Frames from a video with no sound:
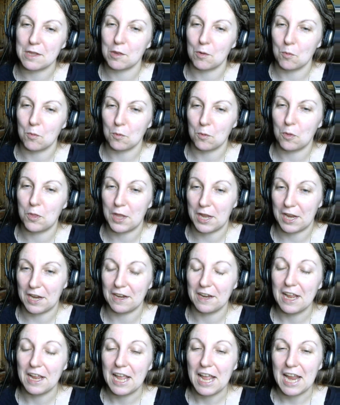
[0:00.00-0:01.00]
its own
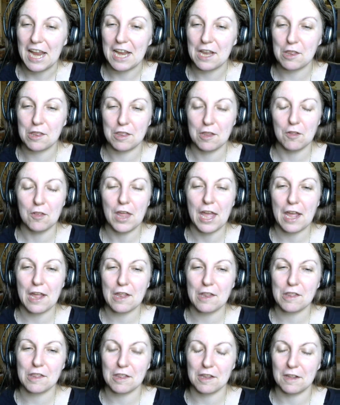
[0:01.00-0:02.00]
thing. It still
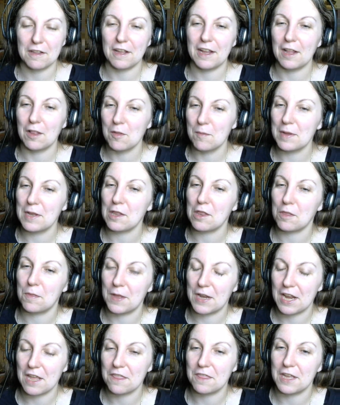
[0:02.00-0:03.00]
has elements
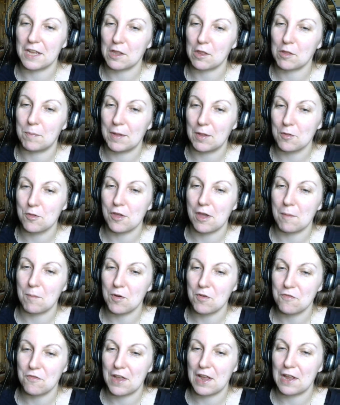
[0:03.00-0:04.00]
that I think
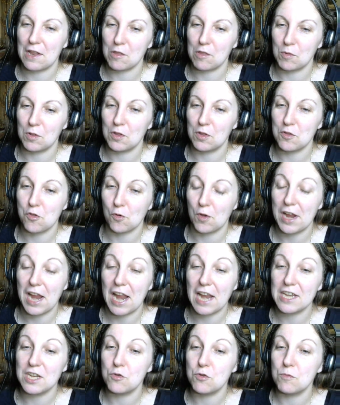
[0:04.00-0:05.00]
Spelljammer fans will enjoy,
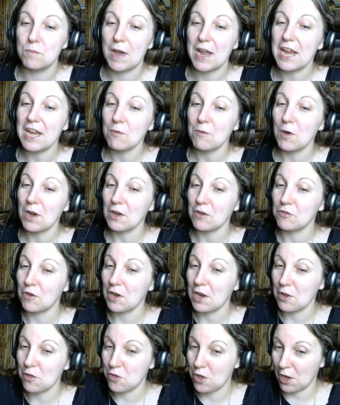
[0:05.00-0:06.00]
and you might want to
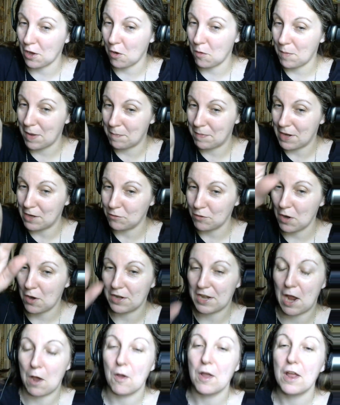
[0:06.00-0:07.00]
try to check out my
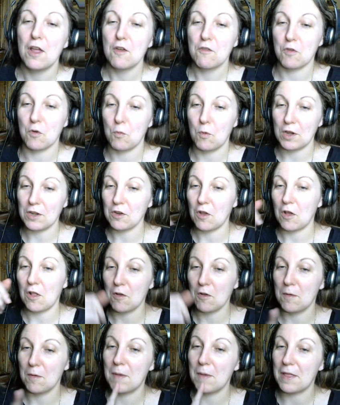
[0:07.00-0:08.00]
Patreon now. For
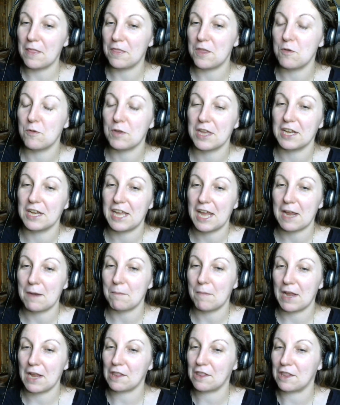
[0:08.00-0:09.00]
$1 a month, you can
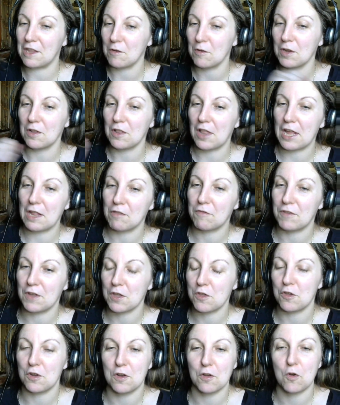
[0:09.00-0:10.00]
get my serialized
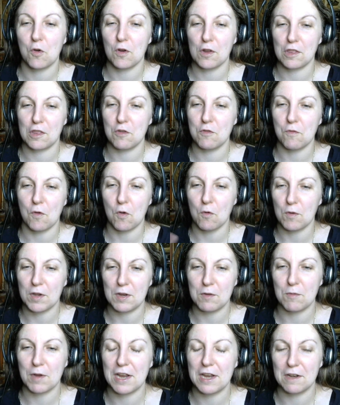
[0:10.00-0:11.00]
fiction. Of course, you've
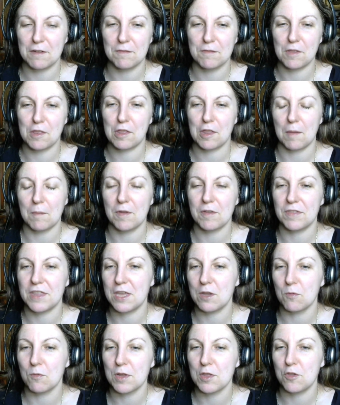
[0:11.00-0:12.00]
already read some of
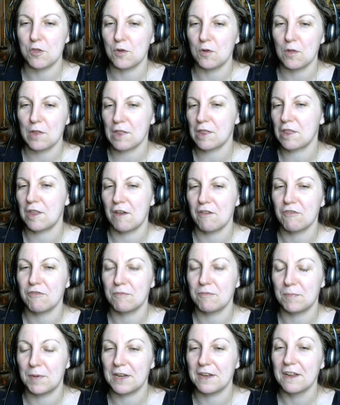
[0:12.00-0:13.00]
the original
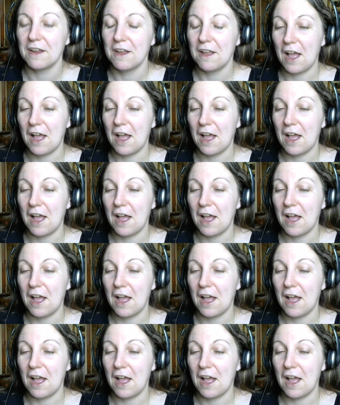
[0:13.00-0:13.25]
stuff, but